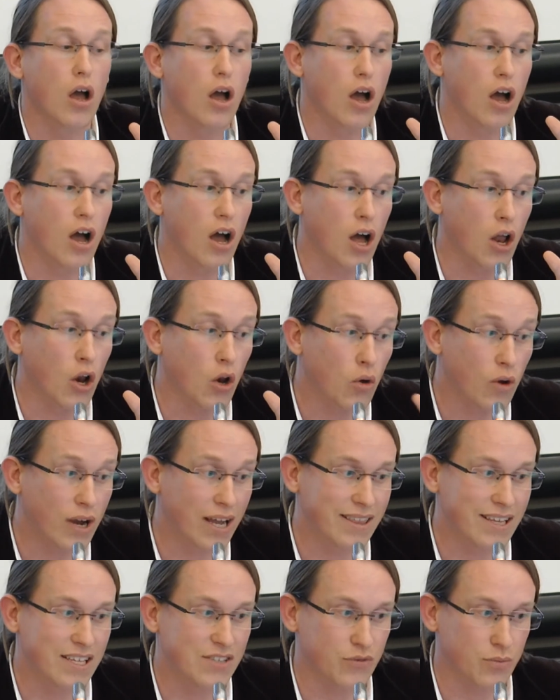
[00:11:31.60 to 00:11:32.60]
look
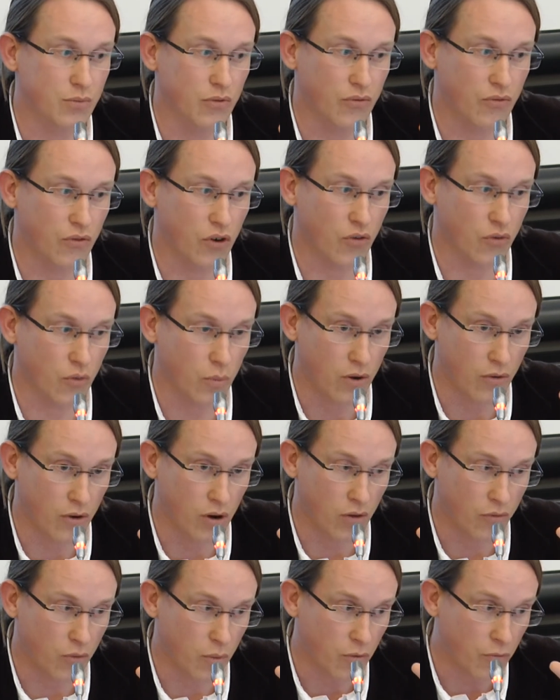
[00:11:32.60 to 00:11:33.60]
at this from
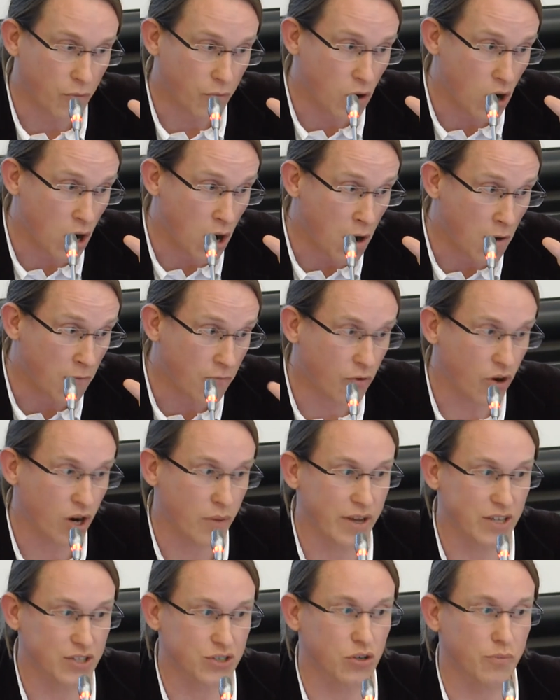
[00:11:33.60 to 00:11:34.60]
a
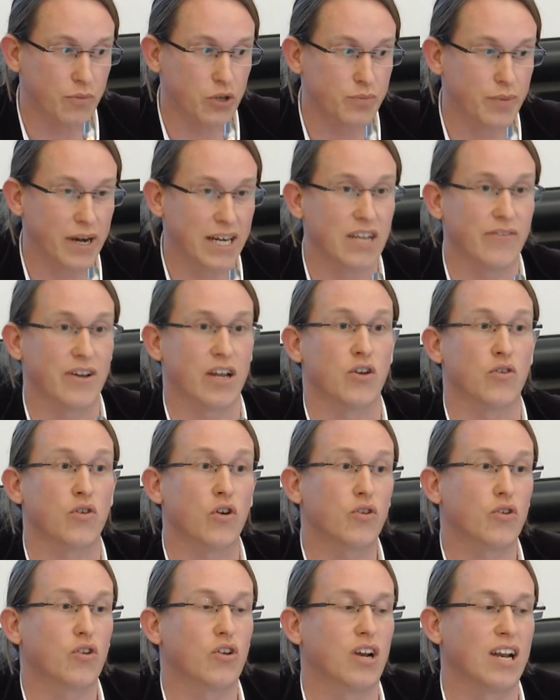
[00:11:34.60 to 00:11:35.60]
four-dimensional perspective and
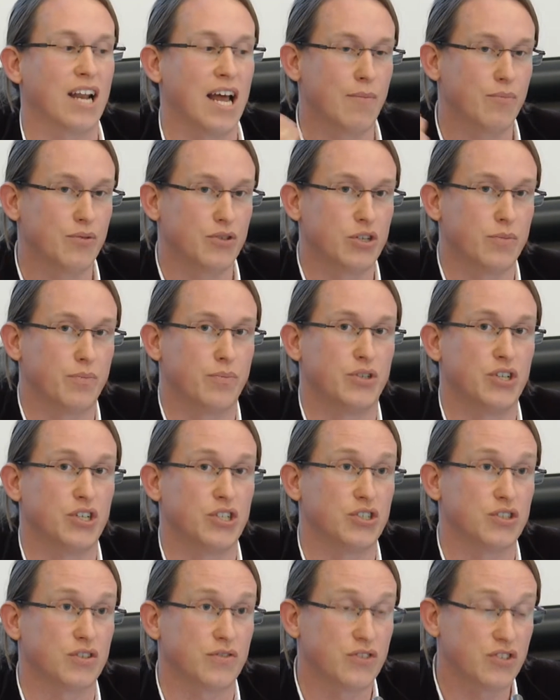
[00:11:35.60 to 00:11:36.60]
not collapse the
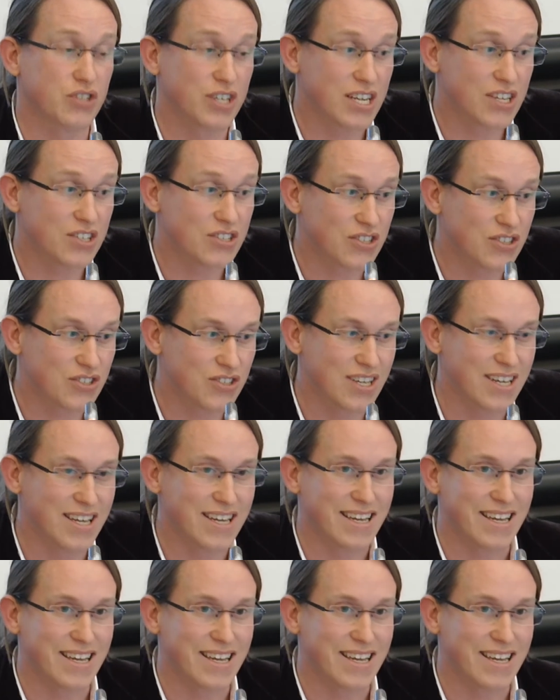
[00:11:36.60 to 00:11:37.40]
positions of citizens